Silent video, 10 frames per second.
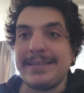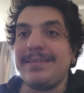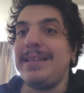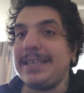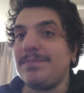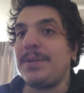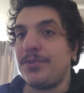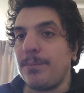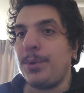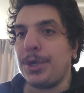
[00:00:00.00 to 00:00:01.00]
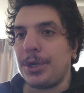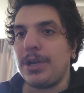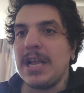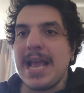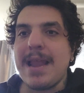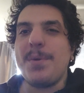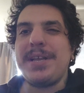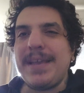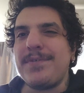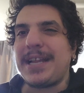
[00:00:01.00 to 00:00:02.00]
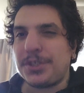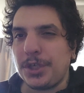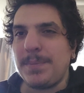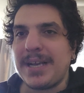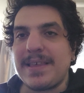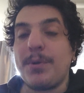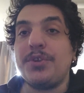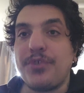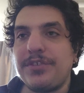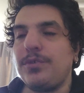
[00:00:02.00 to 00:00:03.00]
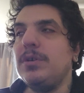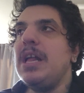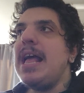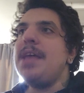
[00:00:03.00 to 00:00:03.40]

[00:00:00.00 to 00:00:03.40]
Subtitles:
This links me to the murder, and I want to give you that shirt because I want to trust you.